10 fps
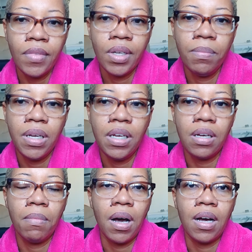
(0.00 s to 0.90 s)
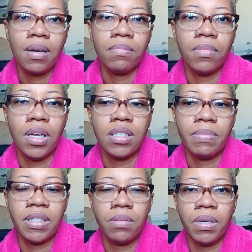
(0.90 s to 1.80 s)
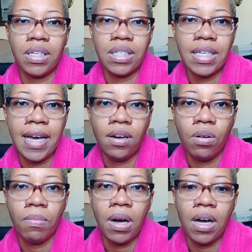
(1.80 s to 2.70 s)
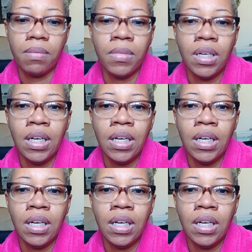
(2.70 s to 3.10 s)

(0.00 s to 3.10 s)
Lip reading: being a mom, especially being a stay-at-home mom,